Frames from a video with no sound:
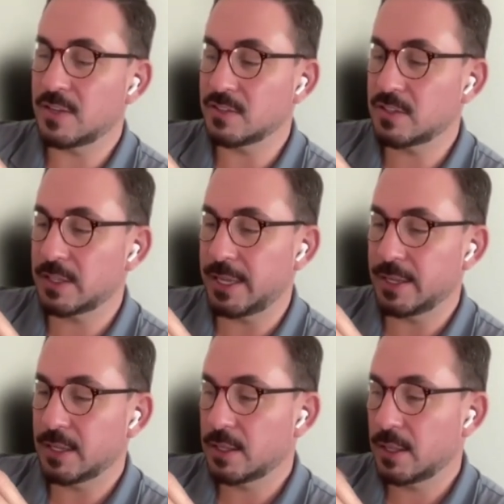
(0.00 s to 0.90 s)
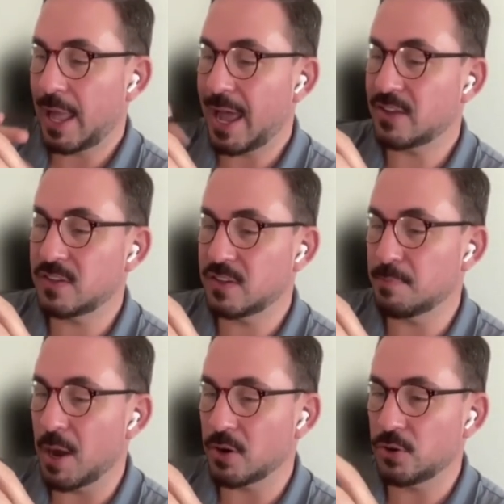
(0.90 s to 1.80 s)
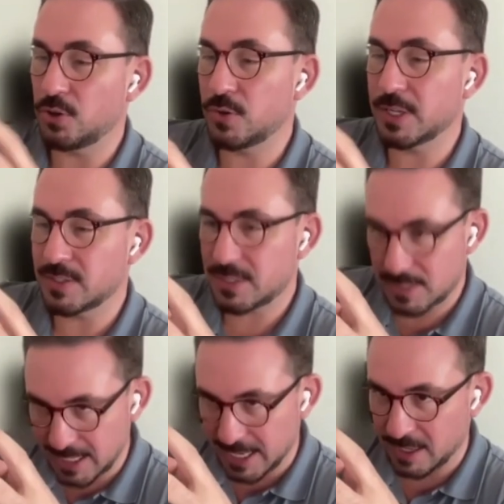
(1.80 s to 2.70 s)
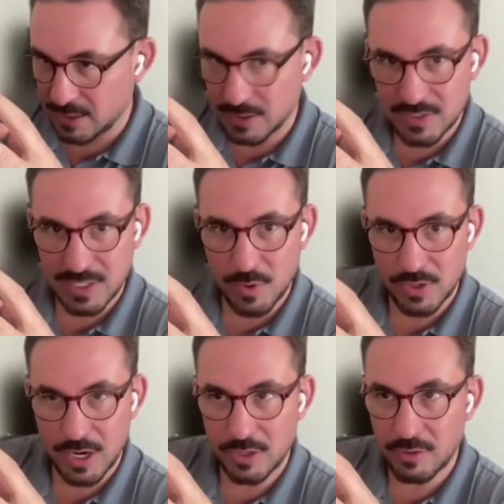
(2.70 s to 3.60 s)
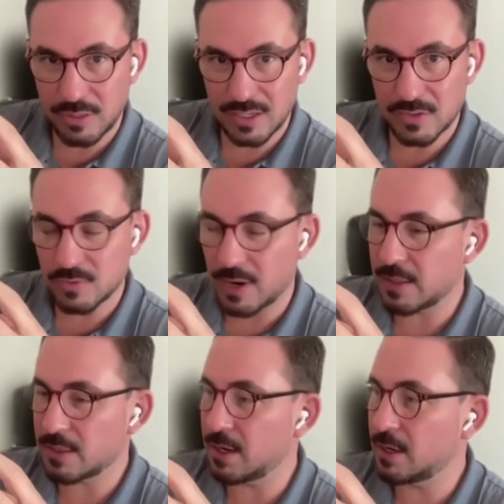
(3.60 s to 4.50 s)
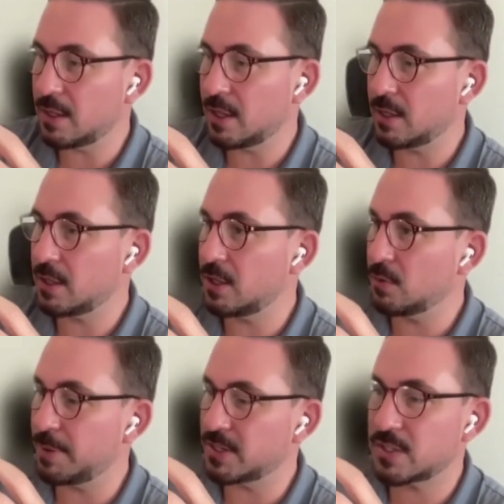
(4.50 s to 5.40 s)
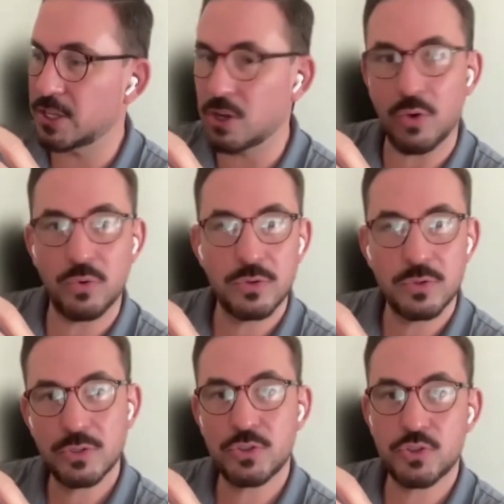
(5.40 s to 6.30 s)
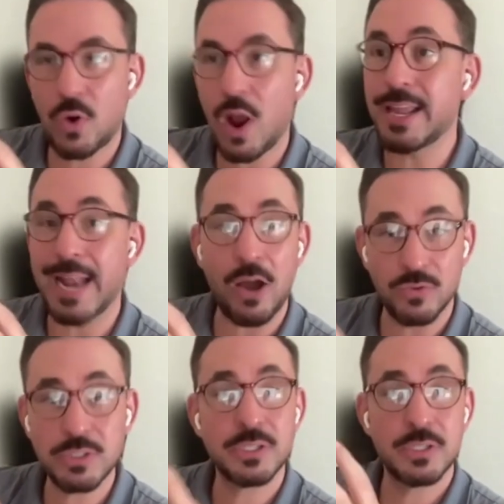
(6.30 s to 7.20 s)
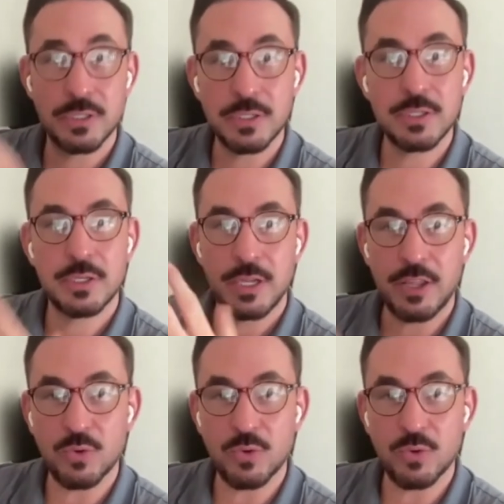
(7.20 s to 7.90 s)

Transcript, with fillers: And then essentially has this model, you can see it and see whether or not you think it's right. Then it'll basically go try it out